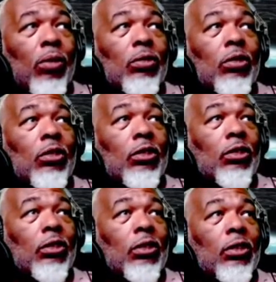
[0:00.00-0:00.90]
bone.
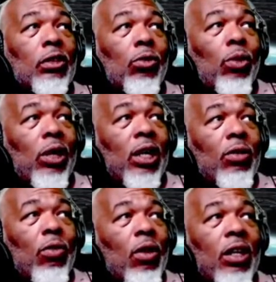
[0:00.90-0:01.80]
We're
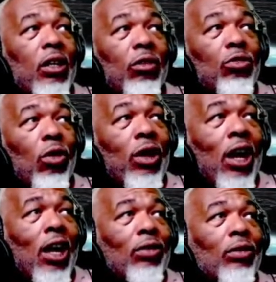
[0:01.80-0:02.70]
getting ready to throw
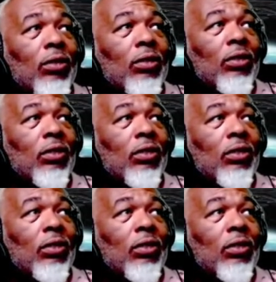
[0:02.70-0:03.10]
down.